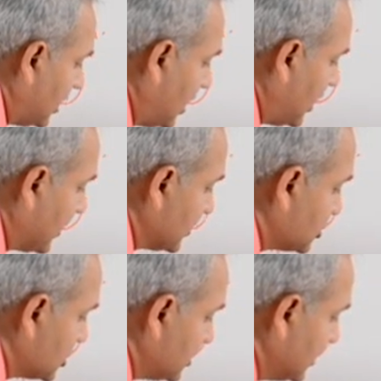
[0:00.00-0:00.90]

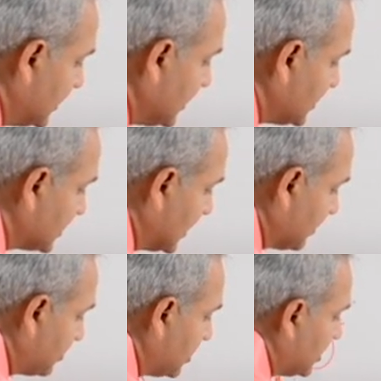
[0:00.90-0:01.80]
RH D
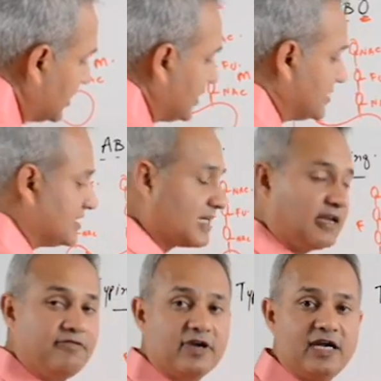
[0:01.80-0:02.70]
type is
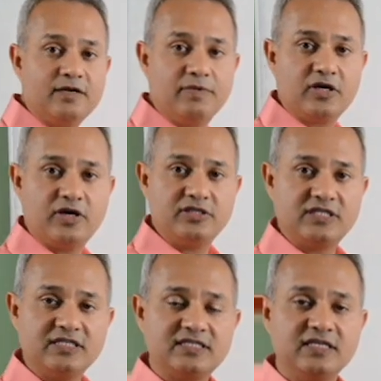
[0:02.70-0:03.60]
significant because
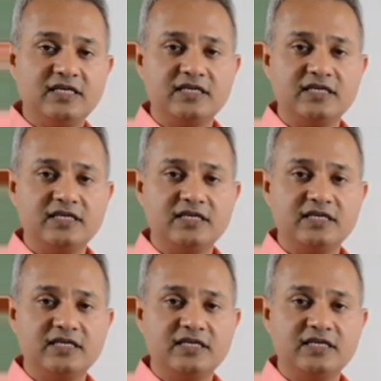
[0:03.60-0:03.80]
it is